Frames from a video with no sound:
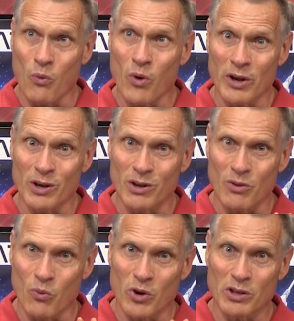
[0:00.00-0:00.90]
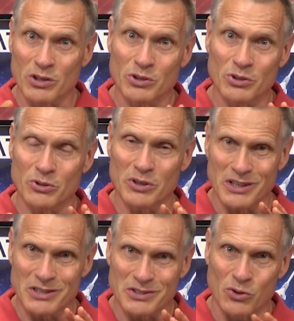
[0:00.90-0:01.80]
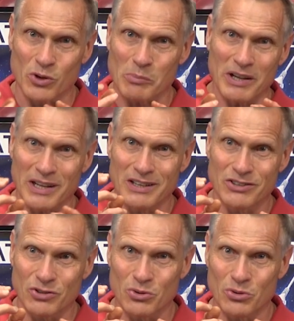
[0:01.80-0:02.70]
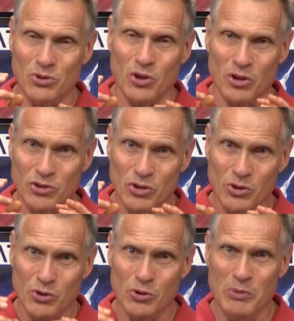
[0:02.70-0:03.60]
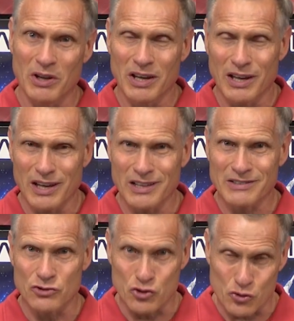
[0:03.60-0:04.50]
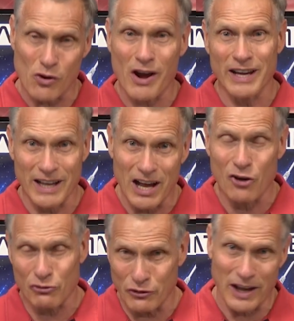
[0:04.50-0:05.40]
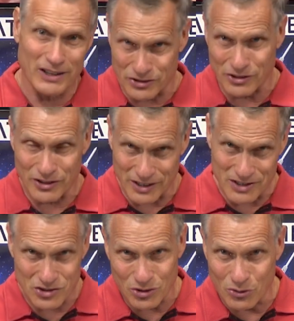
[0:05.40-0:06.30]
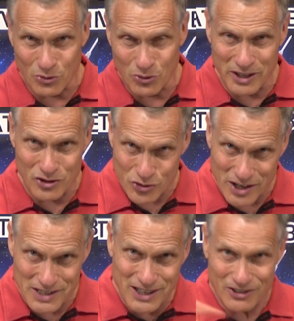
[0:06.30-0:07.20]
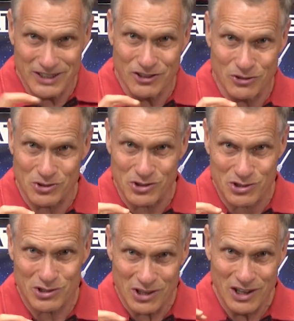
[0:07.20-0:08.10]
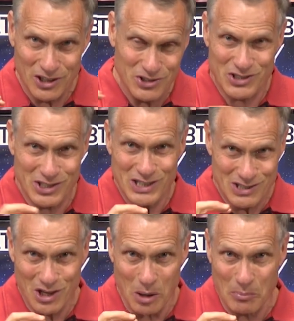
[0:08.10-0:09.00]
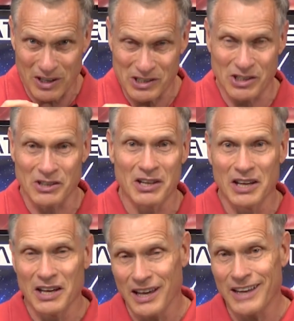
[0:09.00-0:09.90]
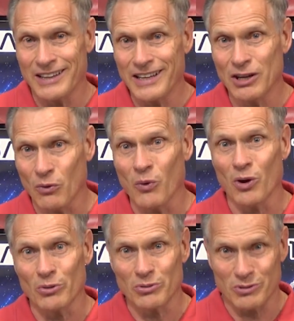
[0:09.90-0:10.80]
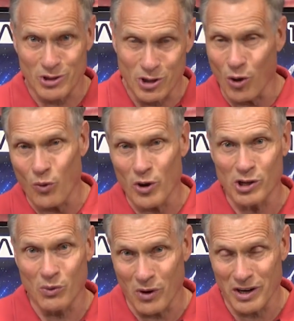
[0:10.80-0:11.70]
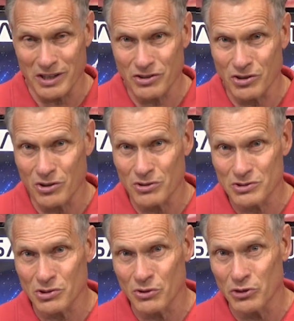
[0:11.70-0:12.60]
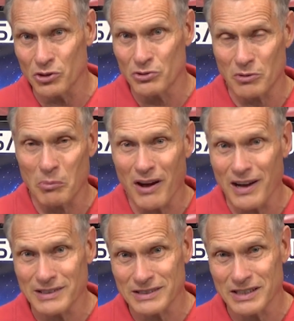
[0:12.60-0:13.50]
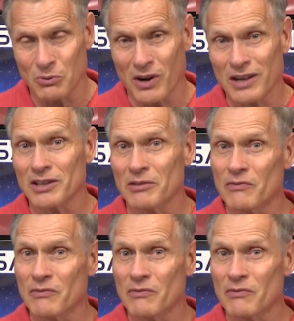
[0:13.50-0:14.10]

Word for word: when wood glue is gripping into the tube, it's drying out faster. And so when it dries out, it'll seize up on you and then it won't go where you want it to go. So if you use epoxy, while it